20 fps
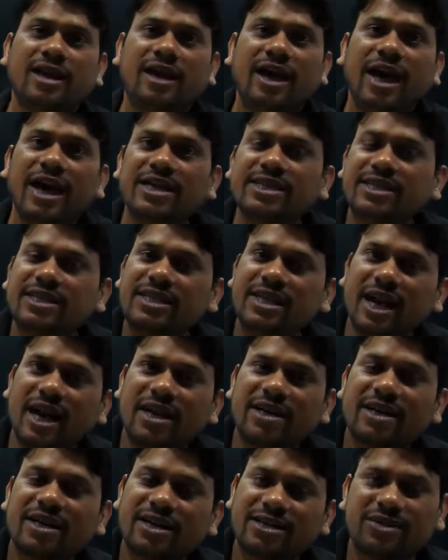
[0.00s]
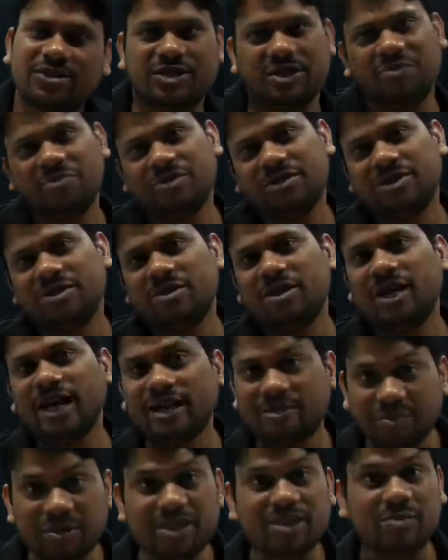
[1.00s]
SCR concepts,
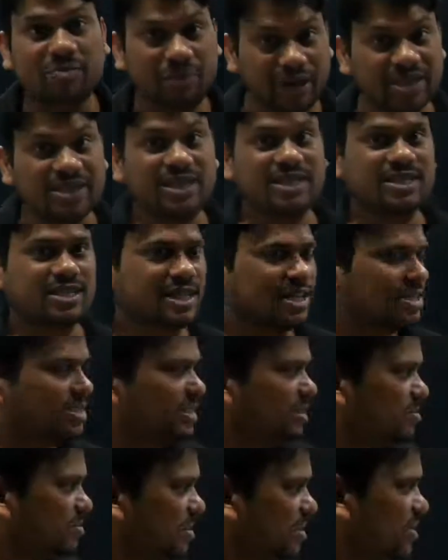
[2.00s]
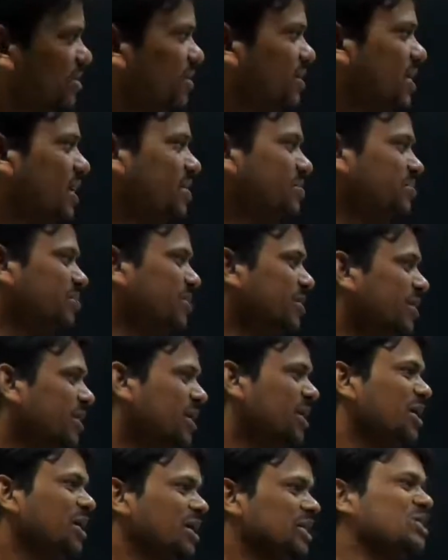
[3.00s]
like means basics concept, okay?
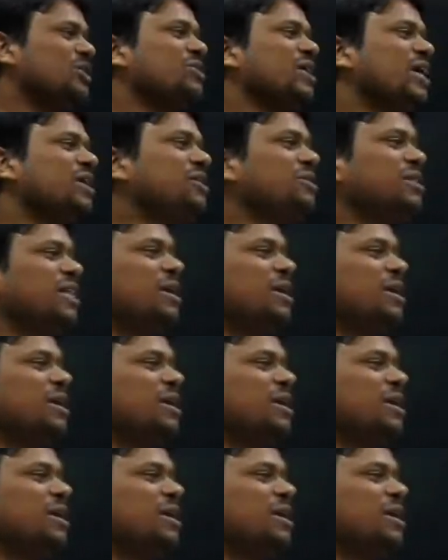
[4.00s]
So can you tell